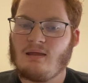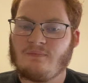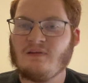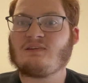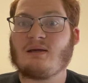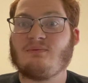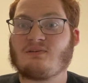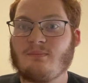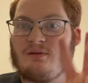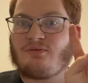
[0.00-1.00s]
This time it's
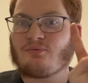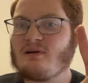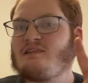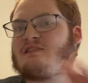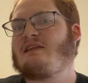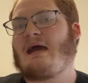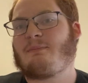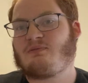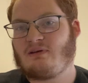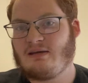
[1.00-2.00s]
going to be three
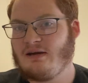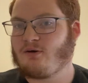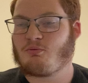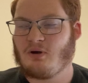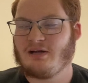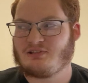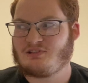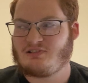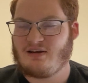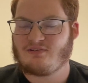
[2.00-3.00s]
snaps and Aaron
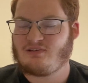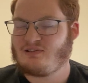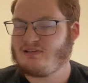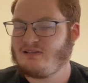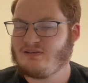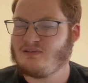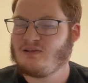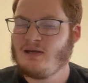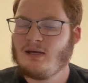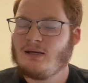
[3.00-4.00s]
Rodgers tears his Achilles.
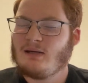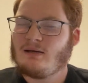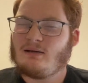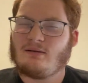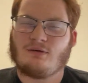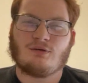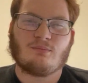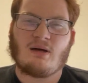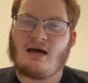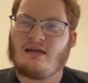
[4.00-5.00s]
Oh
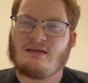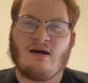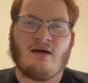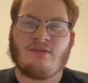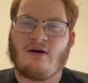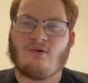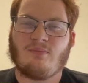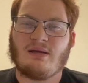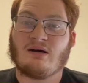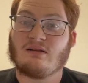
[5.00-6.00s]
my God, that would
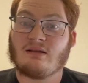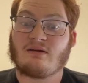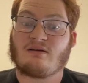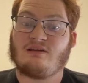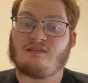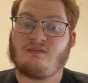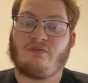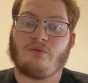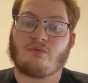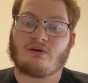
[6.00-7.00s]
be hilarious if
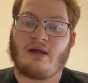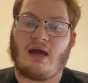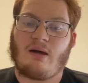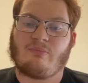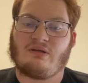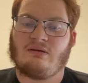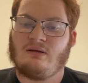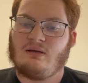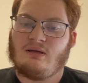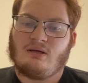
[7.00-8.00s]
it were to happen.
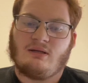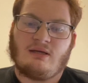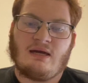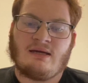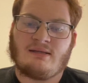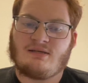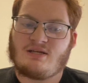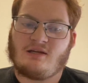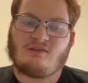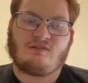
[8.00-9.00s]
Yeah, the
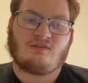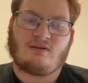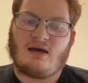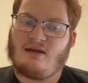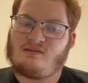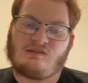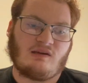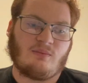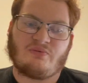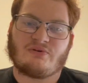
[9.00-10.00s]
Jets, I
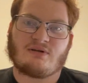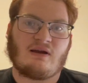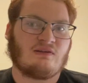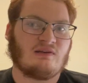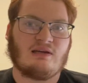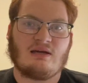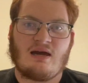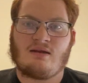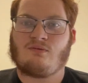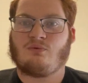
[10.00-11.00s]
said it before and I say it again.